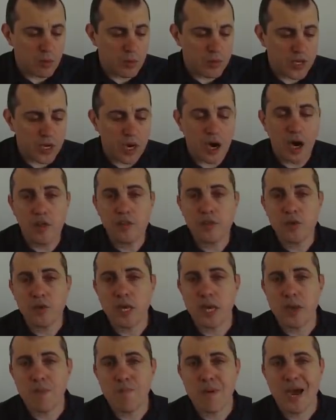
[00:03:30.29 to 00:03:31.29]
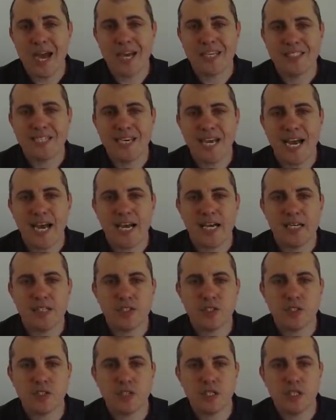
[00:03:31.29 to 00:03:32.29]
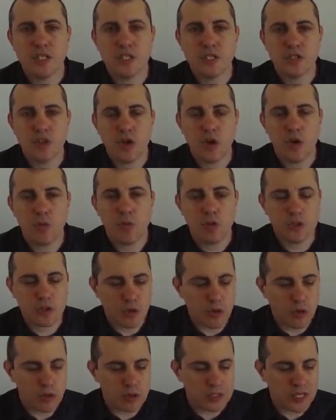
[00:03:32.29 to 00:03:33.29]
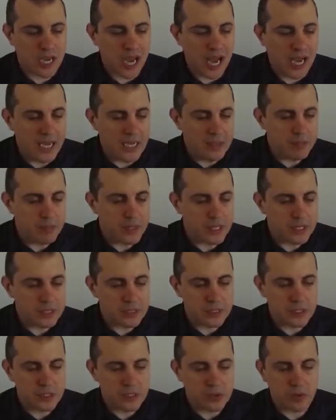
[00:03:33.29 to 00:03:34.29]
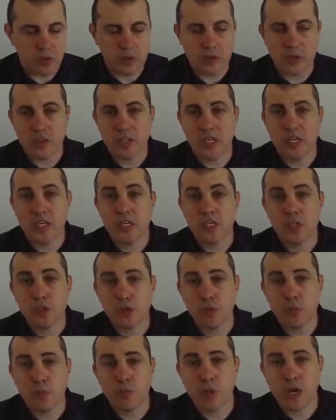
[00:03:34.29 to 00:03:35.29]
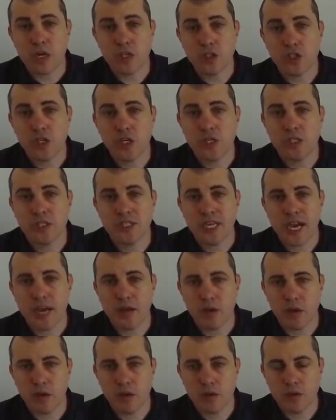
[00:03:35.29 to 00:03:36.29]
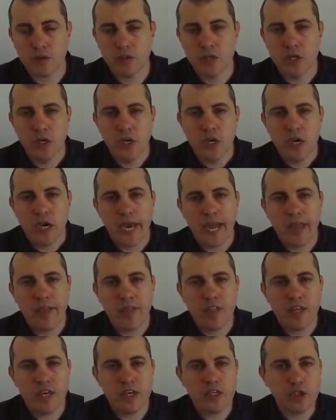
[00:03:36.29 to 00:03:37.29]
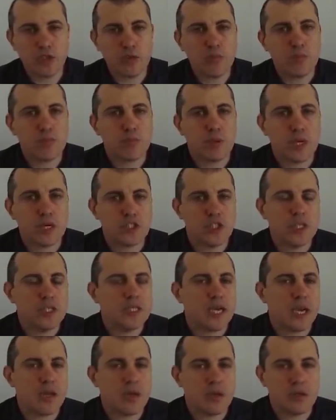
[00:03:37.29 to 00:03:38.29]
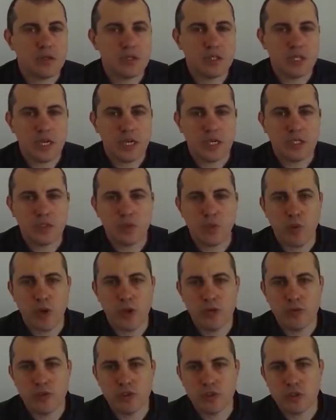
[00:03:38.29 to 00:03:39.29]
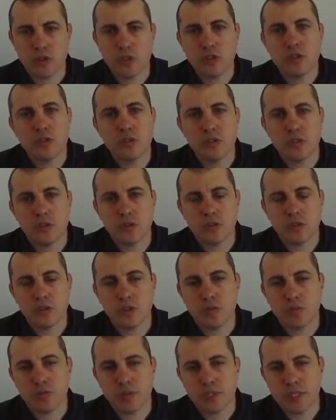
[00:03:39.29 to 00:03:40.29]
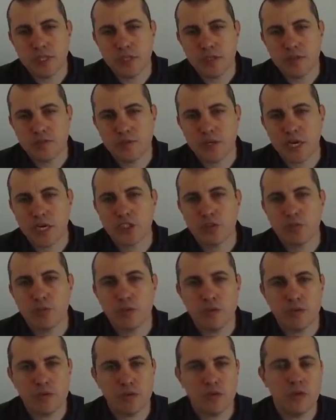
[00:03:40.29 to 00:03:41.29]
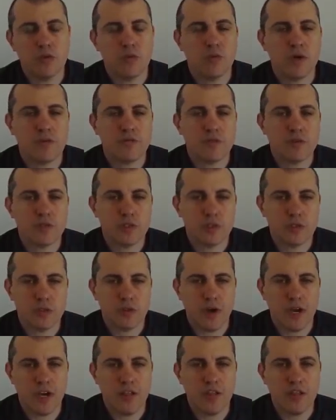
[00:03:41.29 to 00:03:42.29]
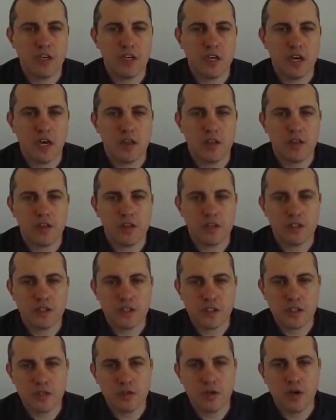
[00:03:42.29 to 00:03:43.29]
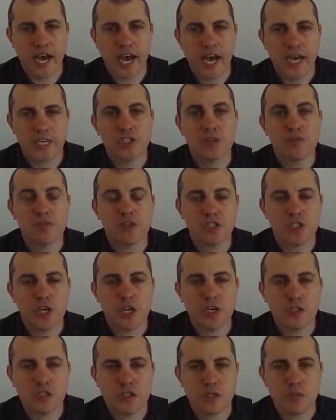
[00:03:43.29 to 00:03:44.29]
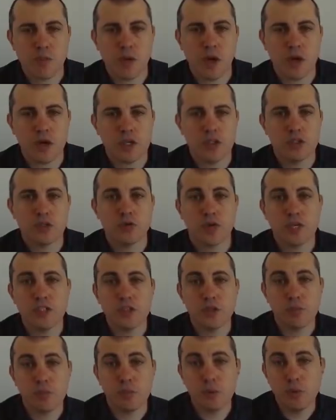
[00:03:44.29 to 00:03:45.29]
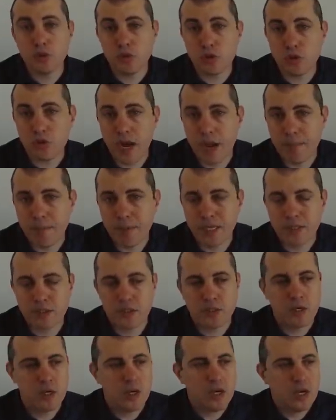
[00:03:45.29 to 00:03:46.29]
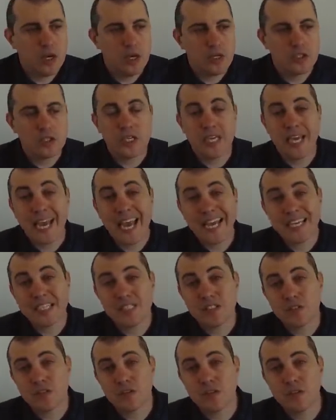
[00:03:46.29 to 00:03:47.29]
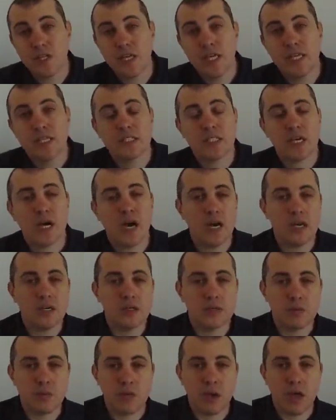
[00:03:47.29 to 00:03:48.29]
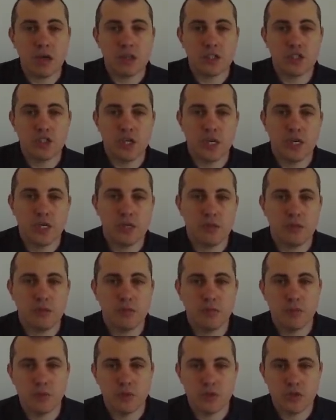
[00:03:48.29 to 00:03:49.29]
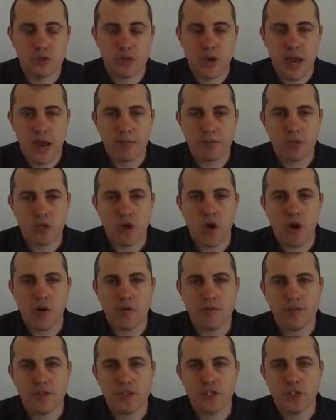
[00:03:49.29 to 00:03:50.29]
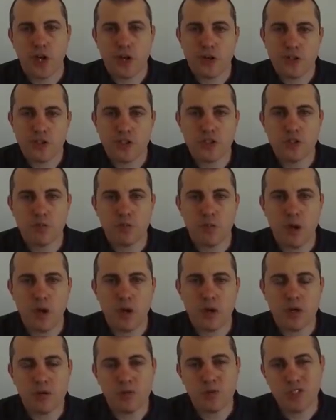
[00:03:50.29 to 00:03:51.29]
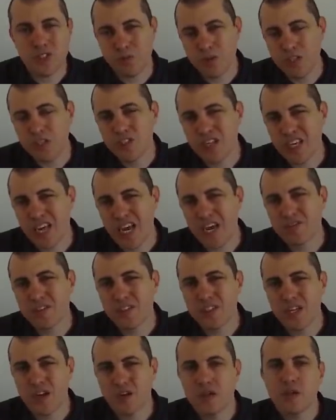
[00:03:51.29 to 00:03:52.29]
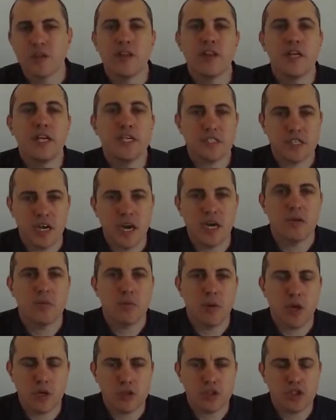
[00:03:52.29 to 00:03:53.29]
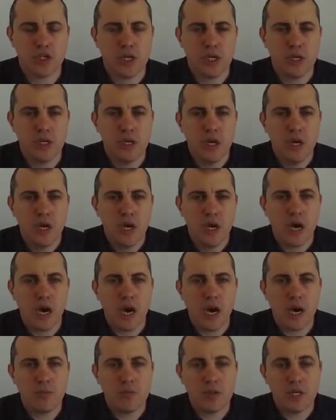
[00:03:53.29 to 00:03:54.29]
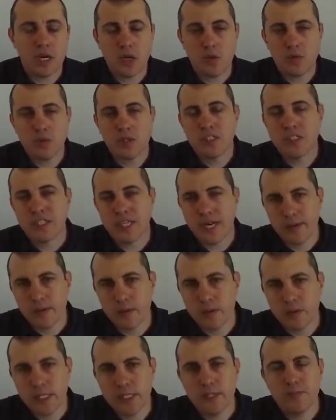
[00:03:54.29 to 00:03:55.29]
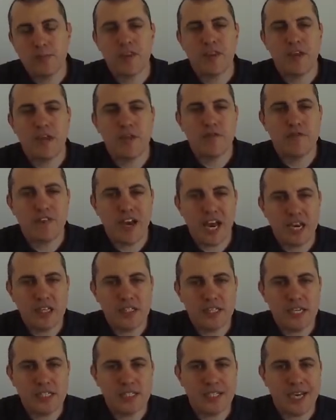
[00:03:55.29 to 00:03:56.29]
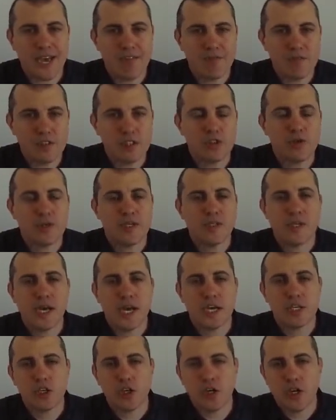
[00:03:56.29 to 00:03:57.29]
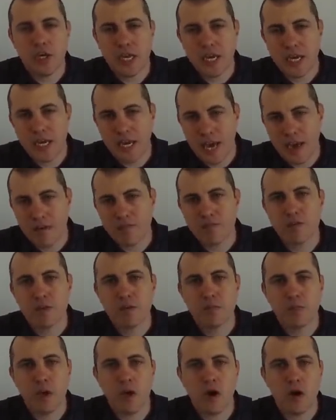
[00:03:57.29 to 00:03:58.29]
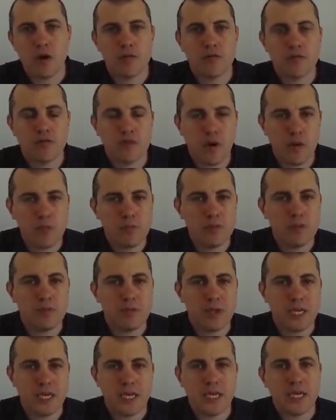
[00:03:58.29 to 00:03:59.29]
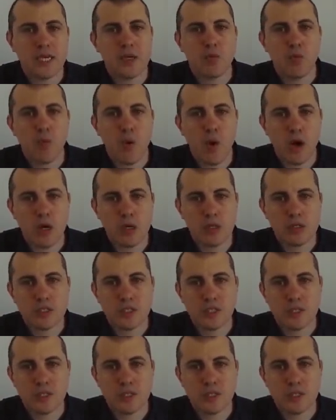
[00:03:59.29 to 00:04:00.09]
the other impact it has is on what's called IBD or the initial blockchain download. And the initial blockchain download is when you start a node completely fresh with no reference to anything other than a single hash of the Genesis block, and you try to bootstrap it to get the entire blockchain bootstrapped off the Genesis block, which means that you have to download the entire blockchain. Um, not only download it, but then validate every transaction in every block from the beginning while